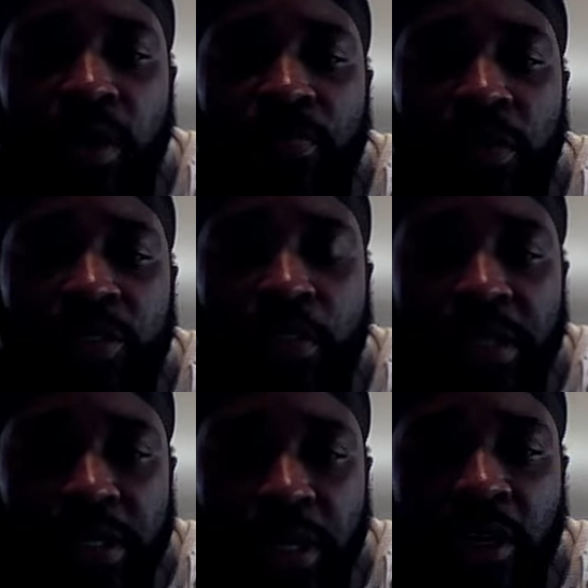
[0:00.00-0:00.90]
There was a
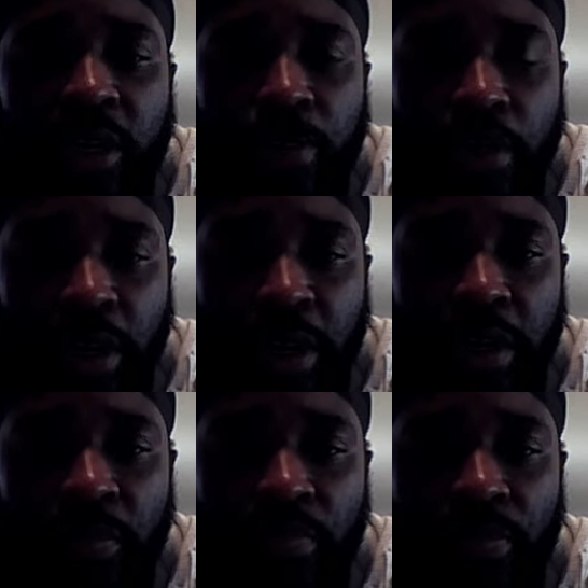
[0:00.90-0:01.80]
particular
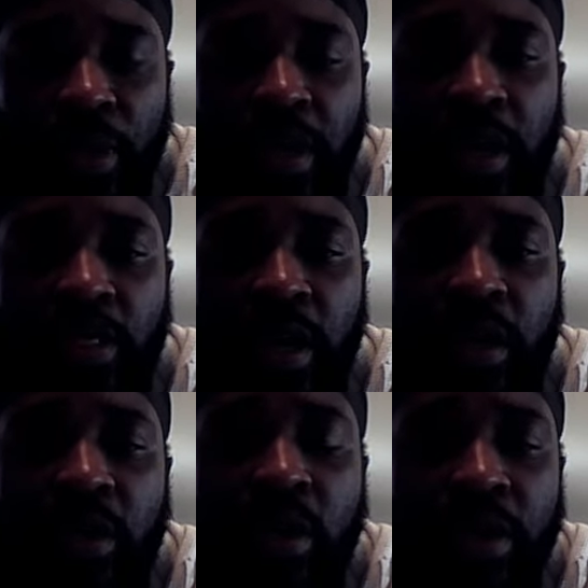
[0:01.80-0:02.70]
prayer, okay,
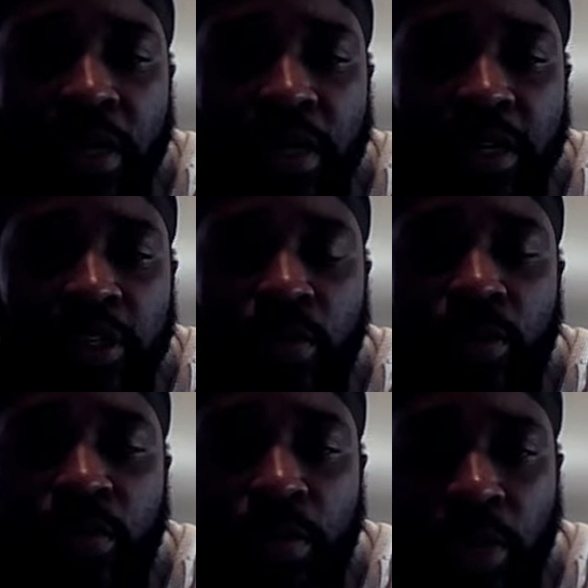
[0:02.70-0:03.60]
that Cornelius
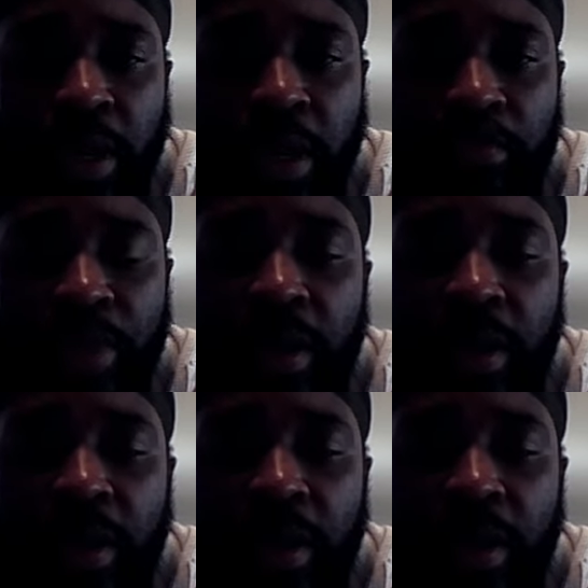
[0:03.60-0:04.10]
was praying.